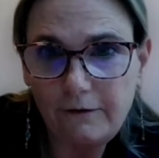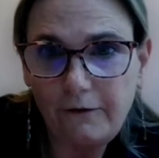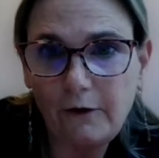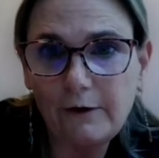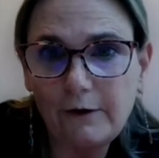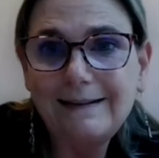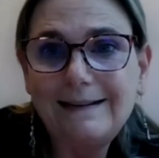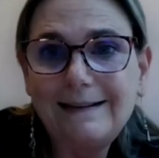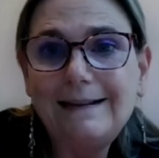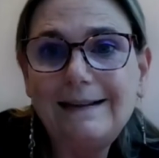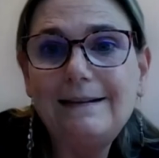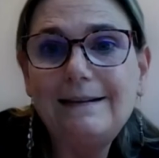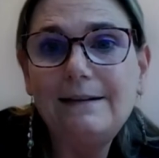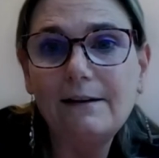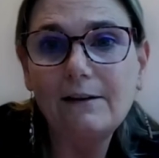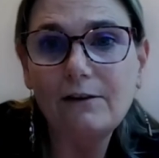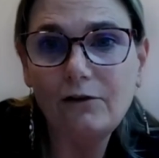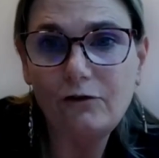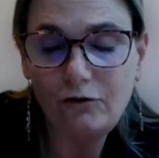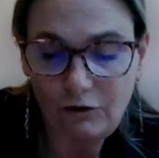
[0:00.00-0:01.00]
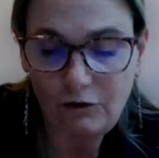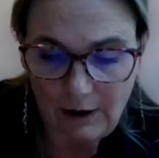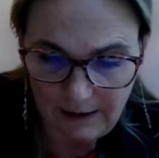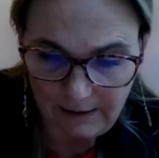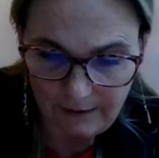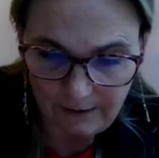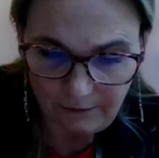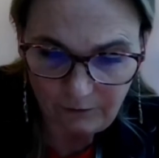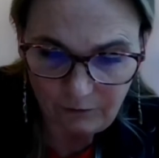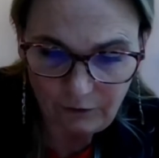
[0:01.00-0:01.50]
for this year's
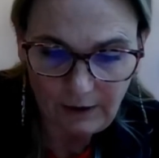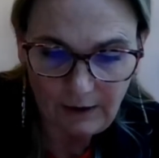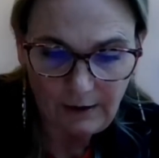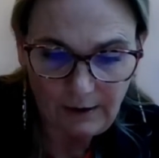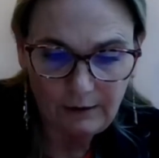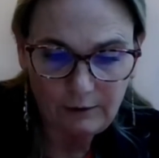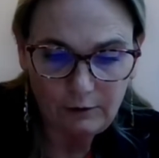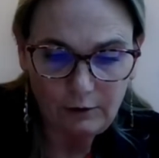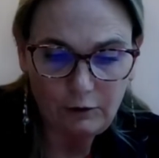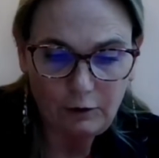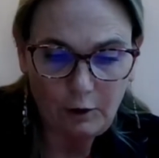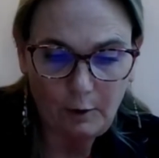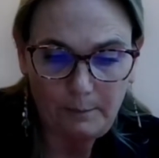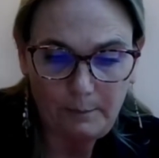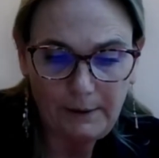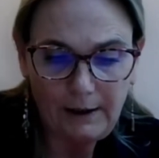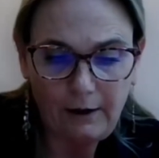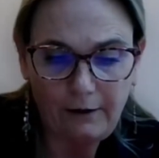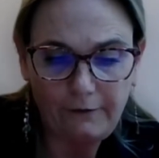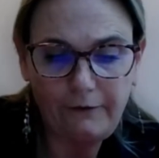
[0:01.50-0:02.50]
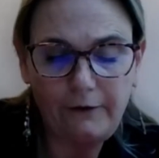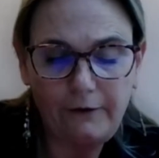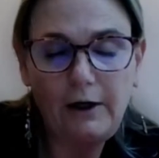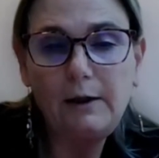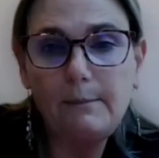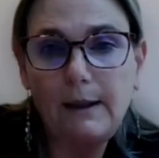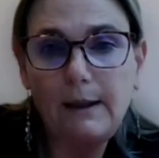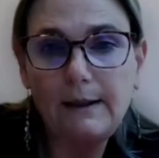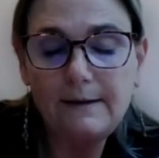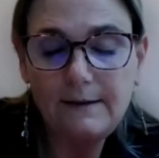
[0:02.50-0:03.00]
challenge, the topic of
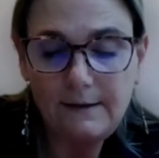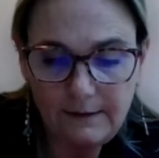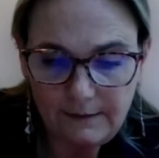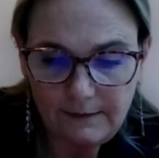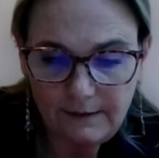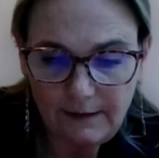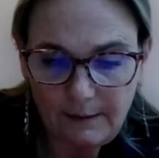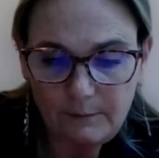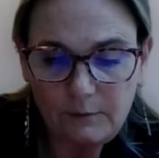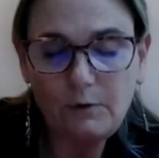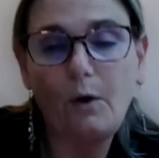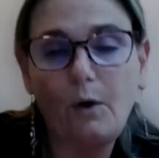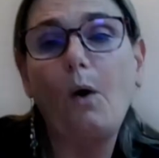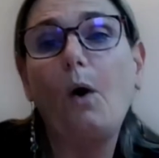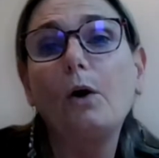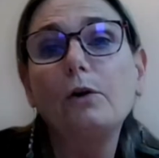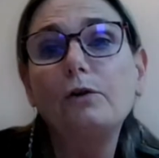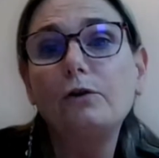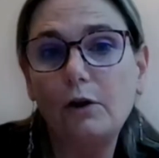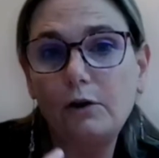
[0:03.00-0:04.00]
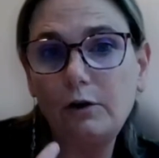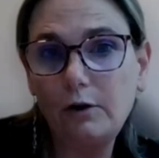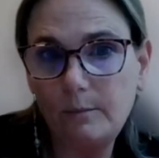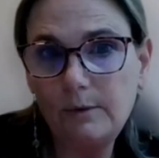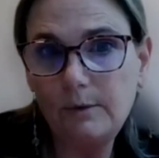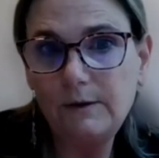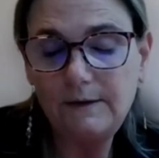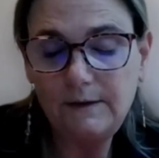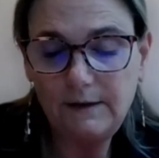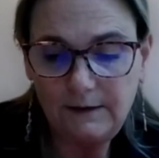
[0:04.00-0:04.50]
unmanned systems or
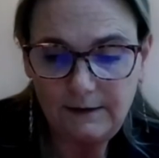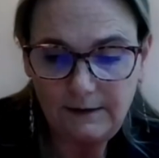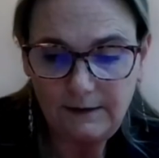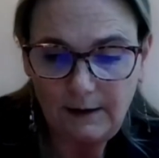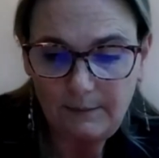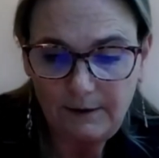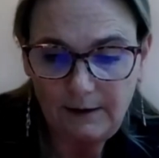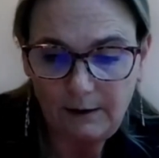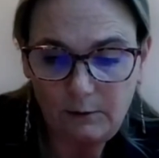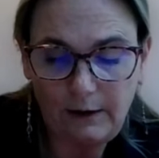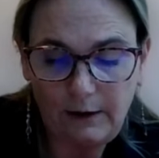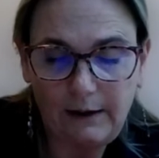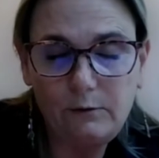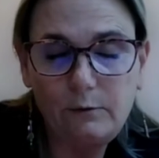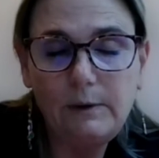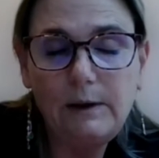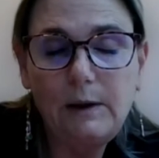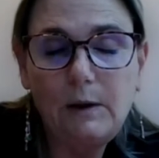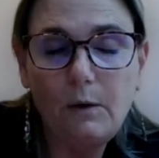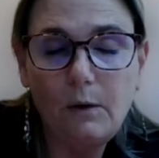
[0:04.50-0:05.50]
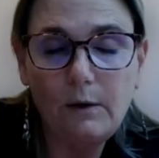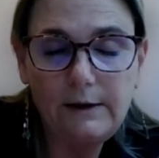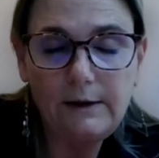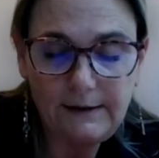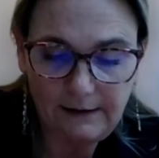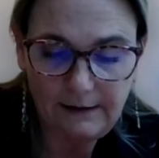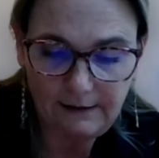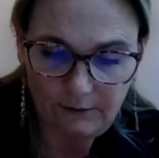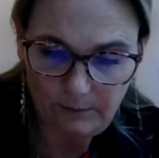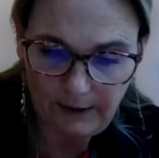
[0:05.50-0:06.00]
autonomous systems, as we call
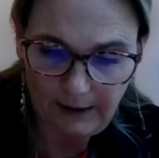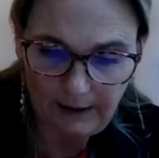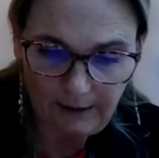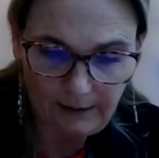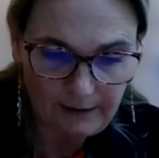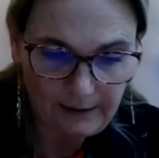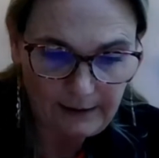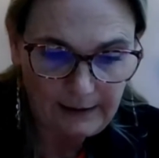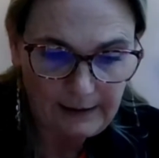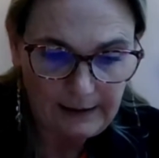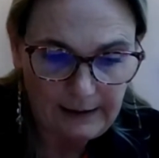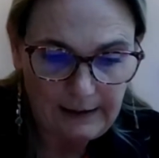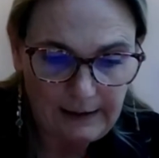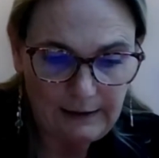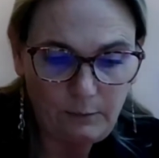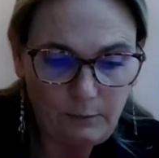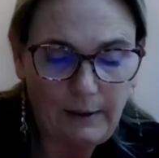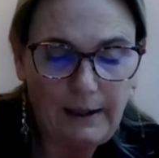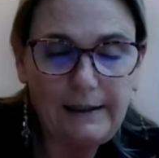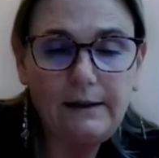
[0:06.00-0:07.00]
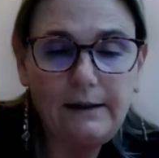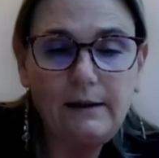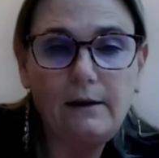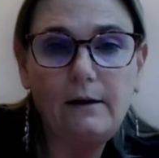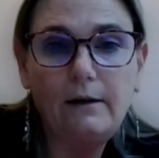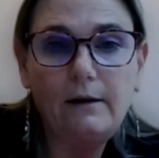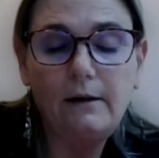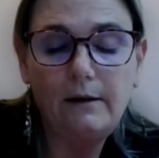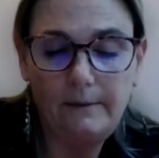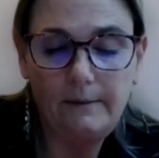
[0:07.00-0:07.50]
it as well, is
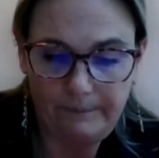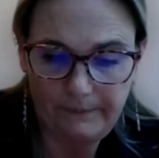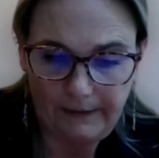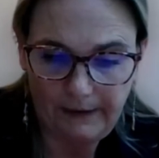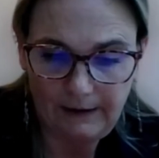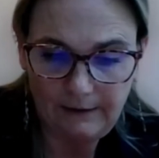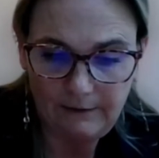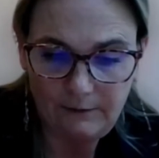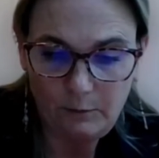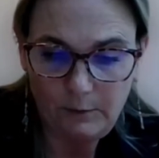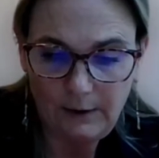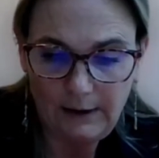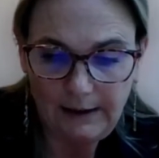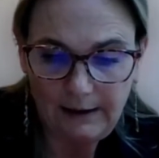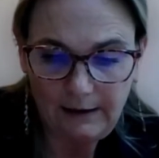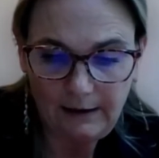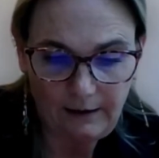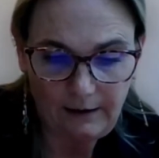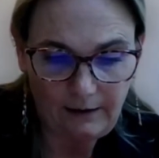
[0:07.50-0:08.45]
really